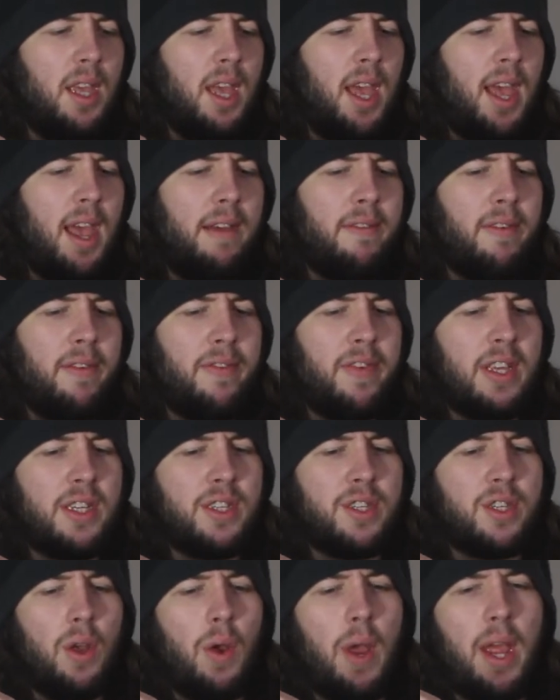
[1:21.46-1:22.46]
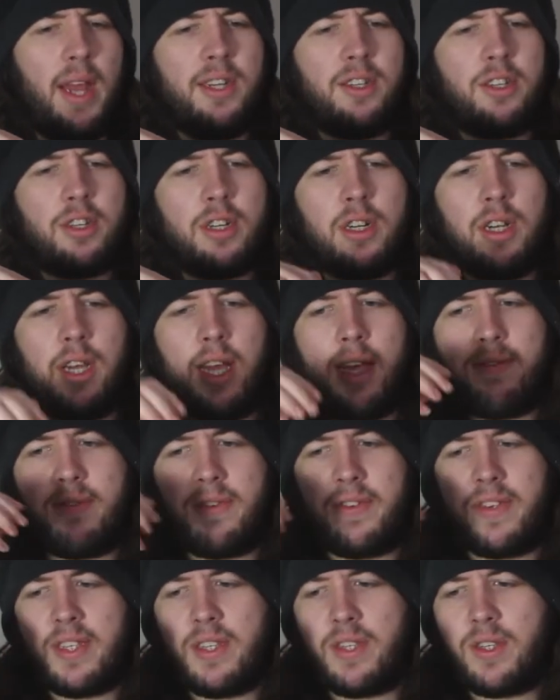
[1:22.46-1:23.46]
Everything's so intricate,
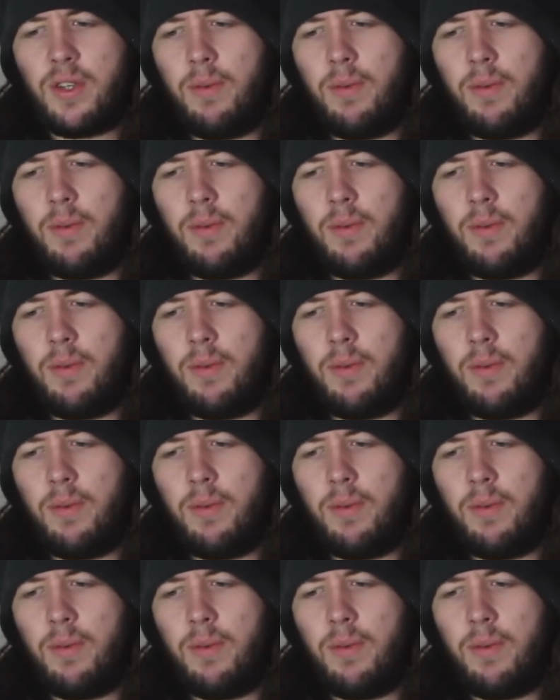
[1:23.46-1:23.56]
everything's